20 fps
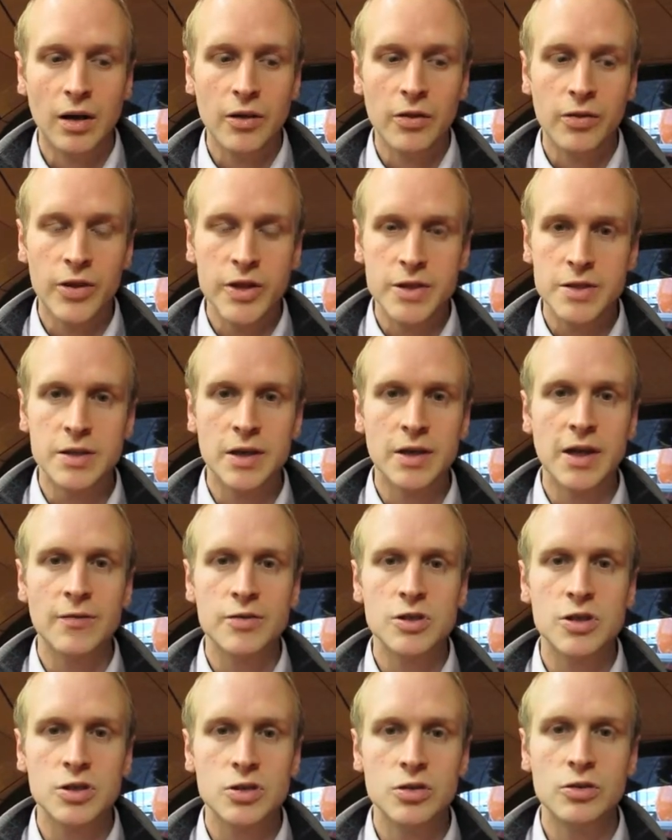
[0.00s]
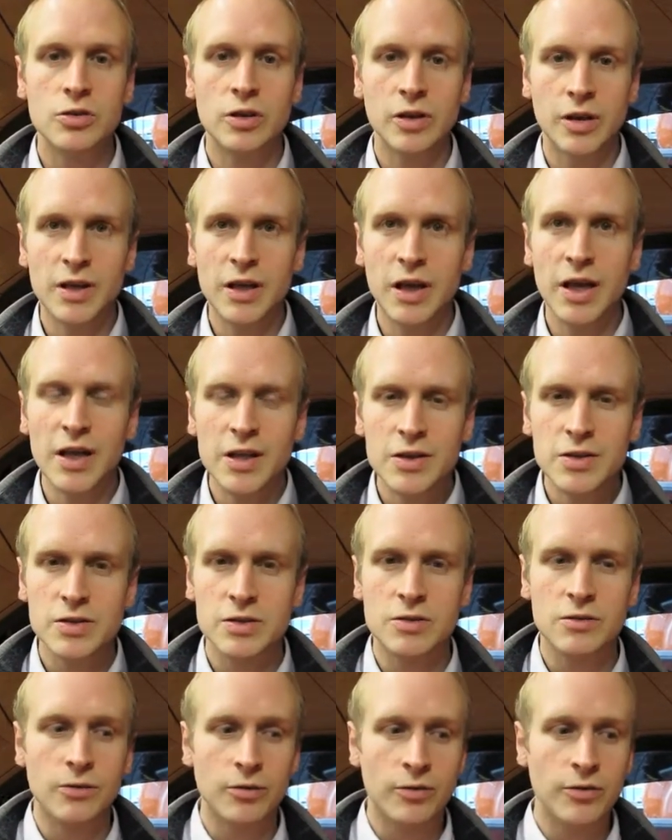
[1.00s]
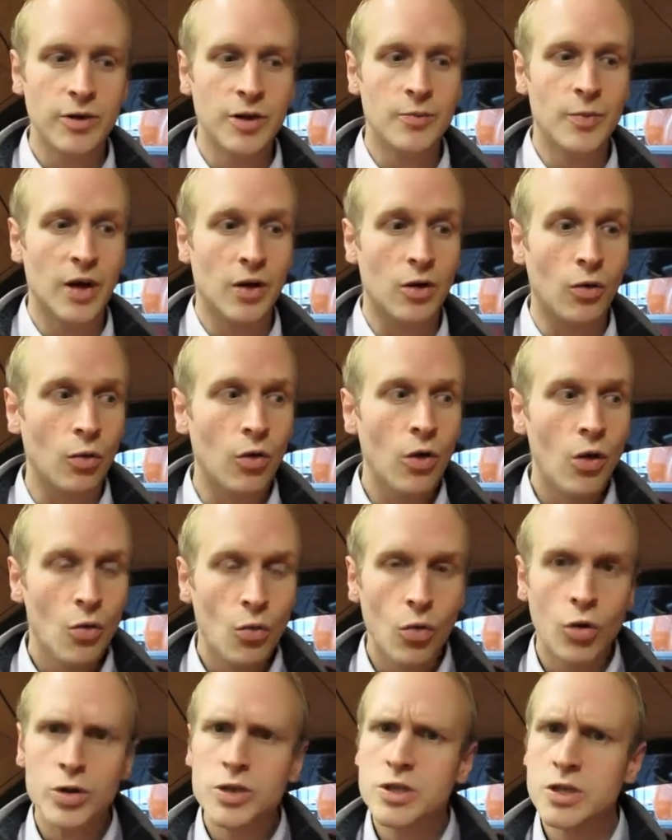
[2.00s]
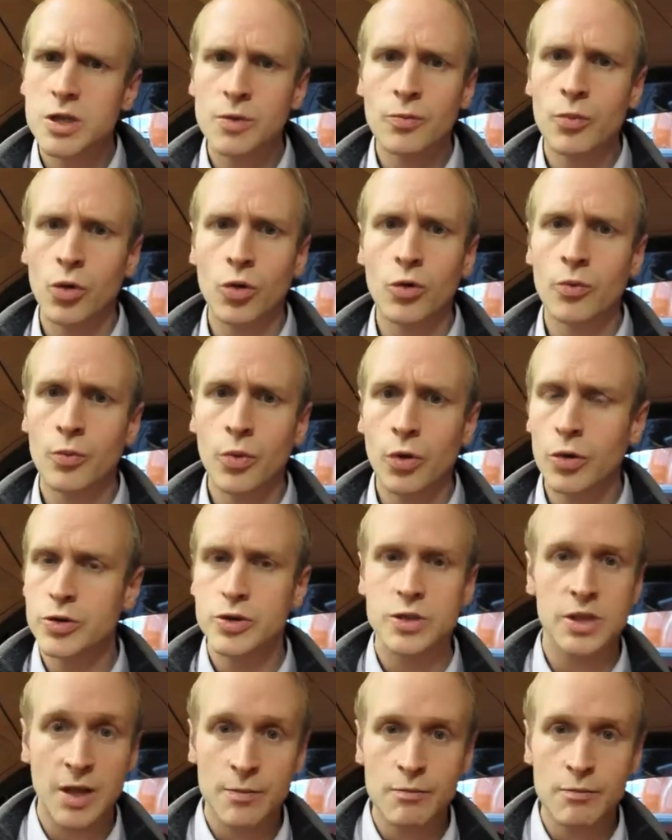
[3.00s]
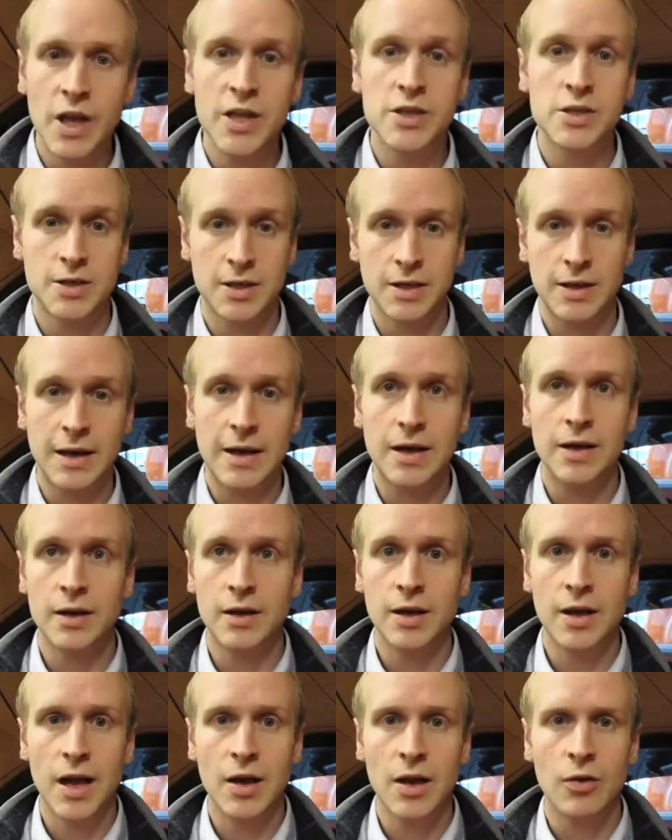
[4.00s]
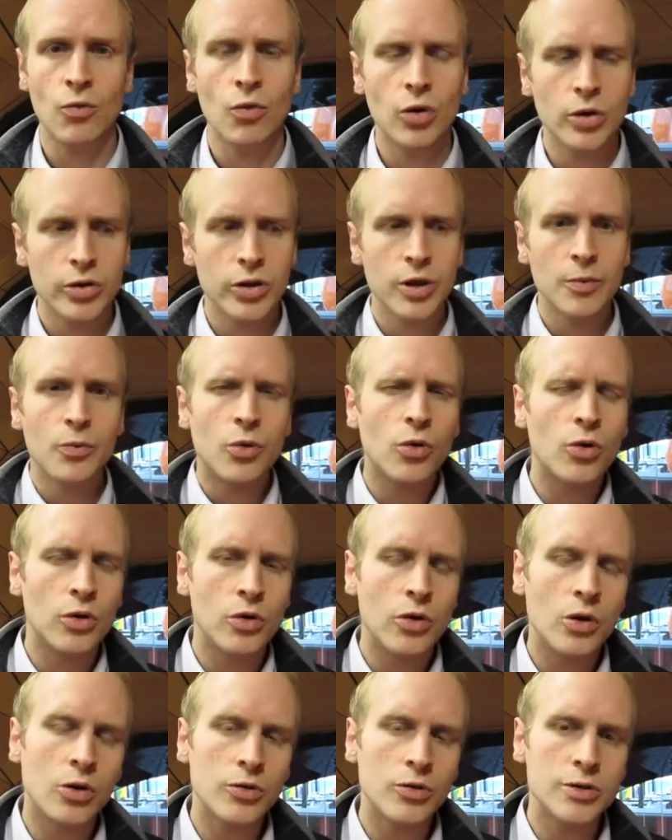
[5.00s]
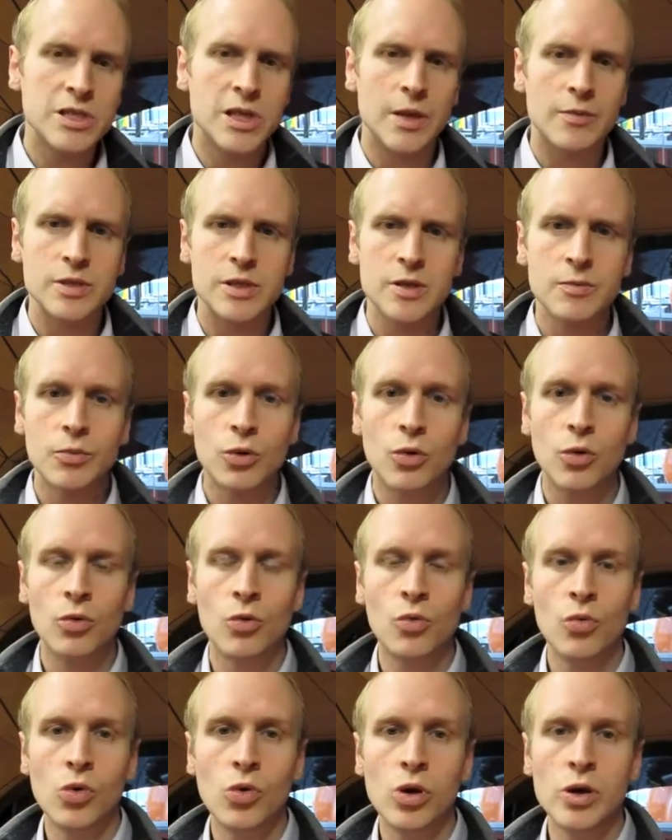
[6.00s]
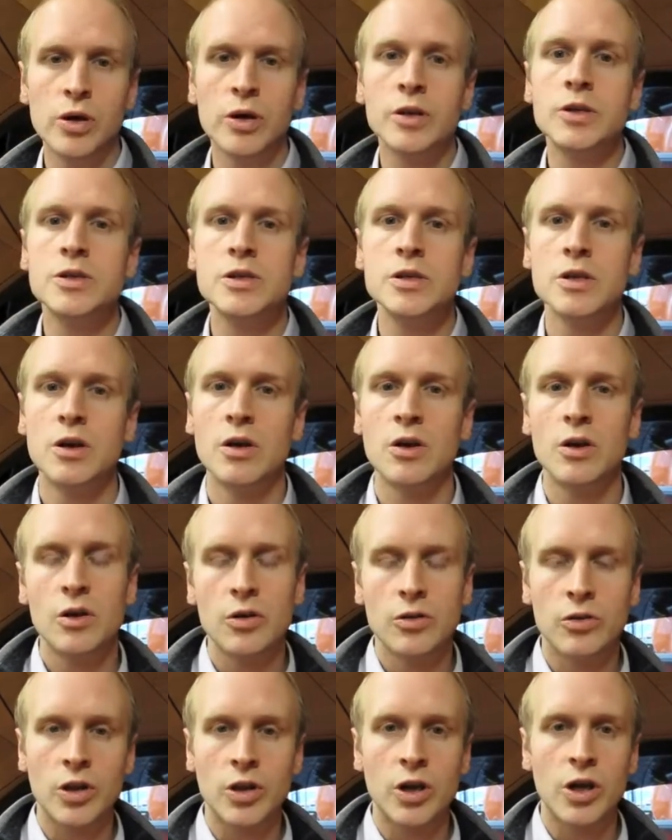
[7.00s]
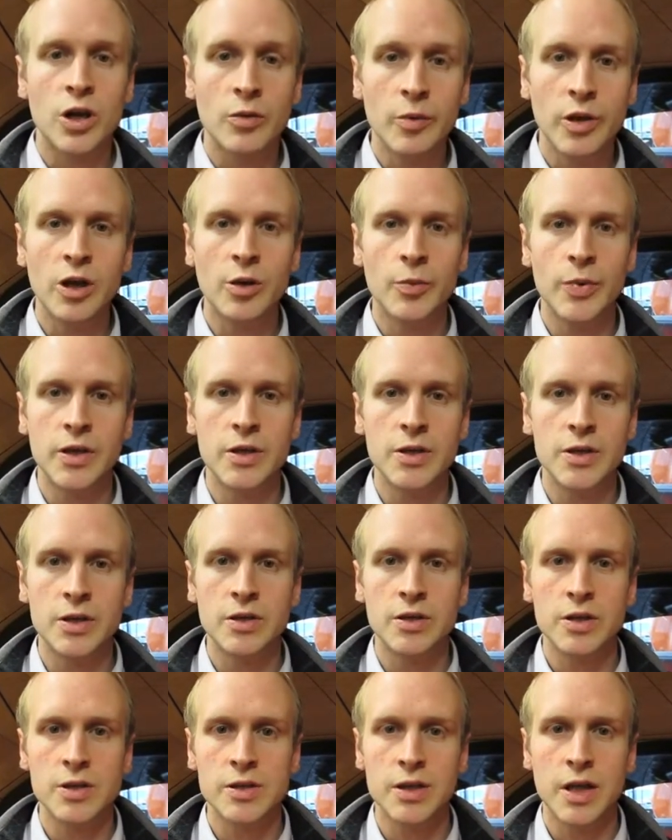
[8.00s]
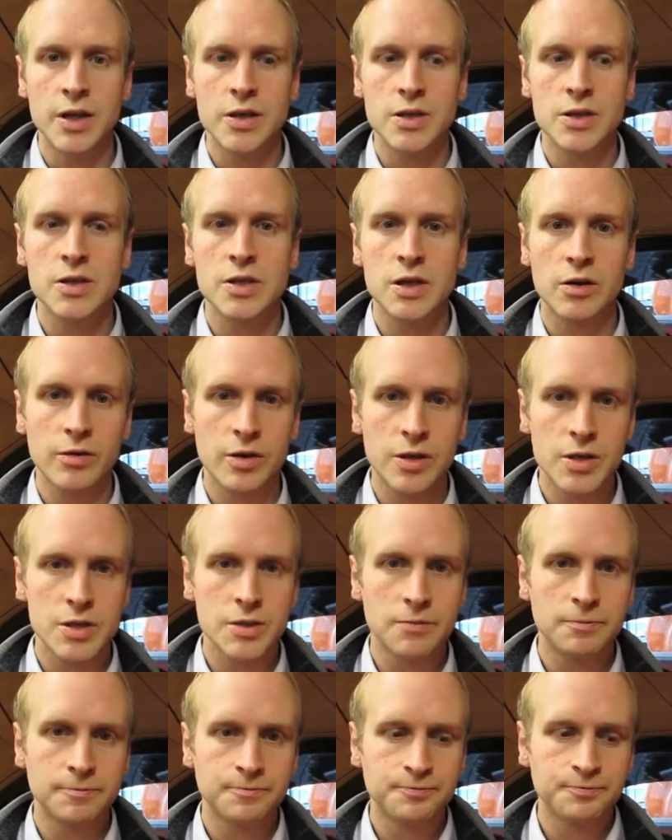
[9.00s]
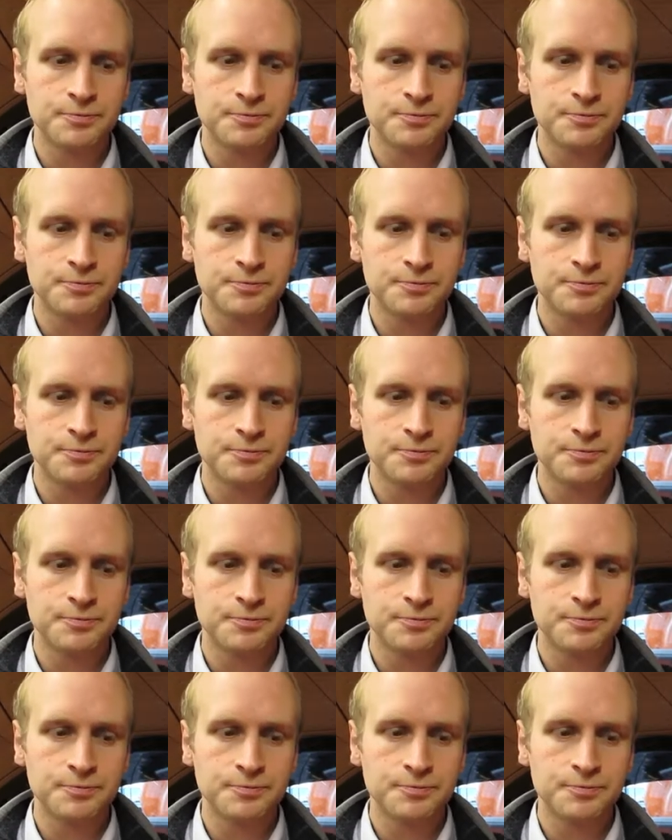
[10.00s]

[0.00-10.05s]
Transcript: This then gives the student an instant feedback on what is the important points that I'm mentioning again and again. What are the important concepts, the important words that are coming up in this lecture series?